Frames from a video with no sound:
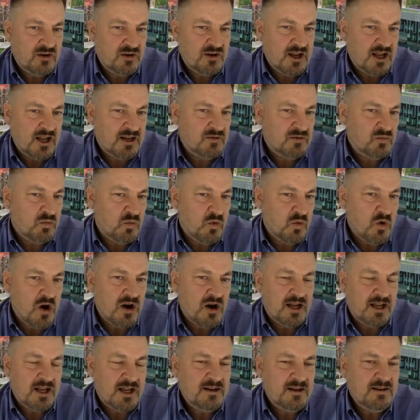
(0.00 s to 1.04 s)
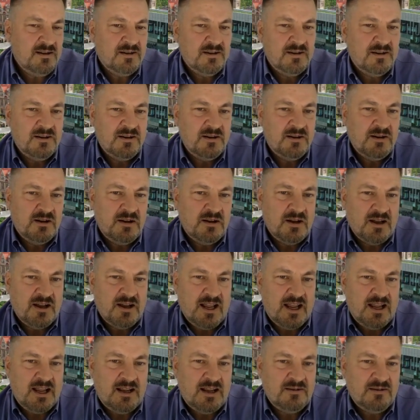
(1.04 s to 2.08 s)
and why
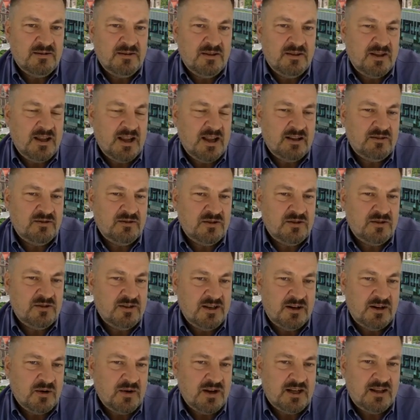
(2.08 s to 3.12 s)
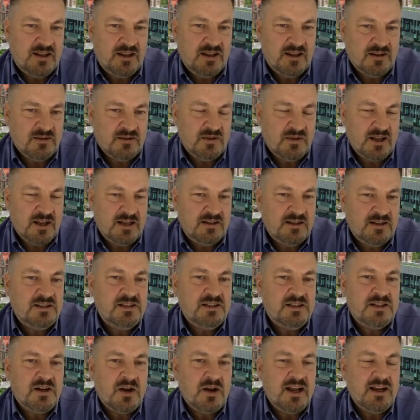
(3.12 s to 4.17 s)
in the
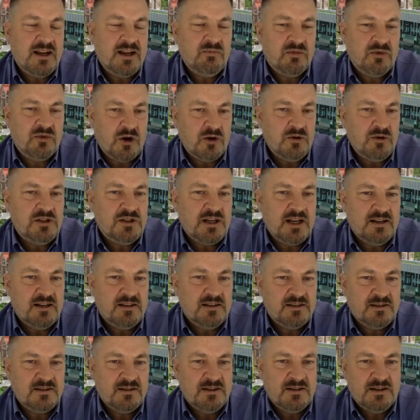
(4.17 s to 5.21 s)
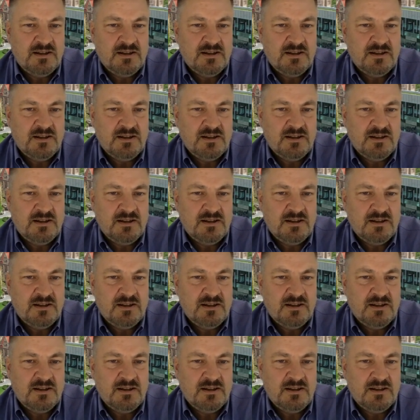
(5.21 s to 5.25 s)
design process,